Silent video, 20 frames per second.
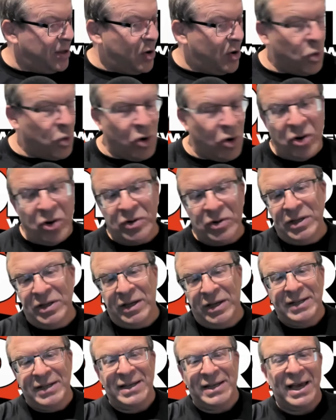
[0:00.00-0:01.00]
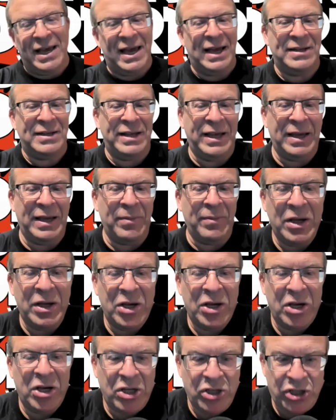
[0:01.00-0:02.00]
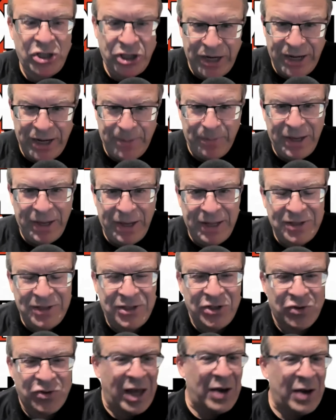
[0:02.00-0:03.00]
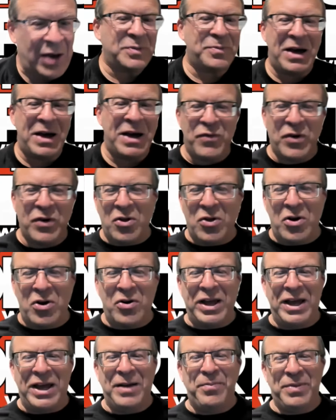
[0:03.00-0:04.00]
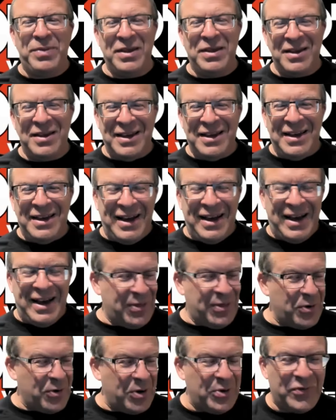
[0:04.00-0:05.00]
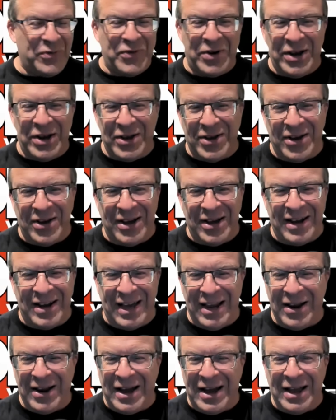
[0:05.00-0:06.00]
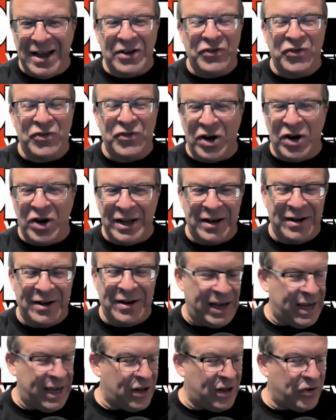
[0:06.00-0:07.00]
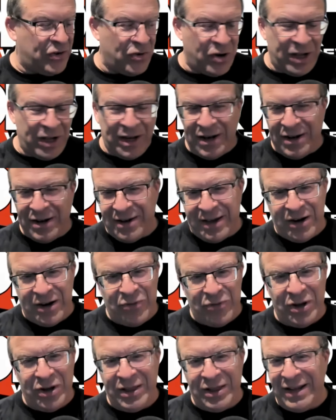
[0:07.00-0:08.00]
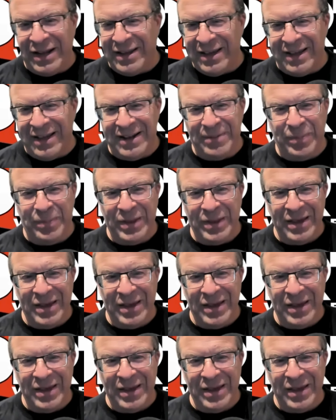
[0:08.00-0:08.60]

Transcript: World Tag Team Champions. So that was Bound for Glory. I thought it was very good. I enjoyed it. I enjoyed it. I really did.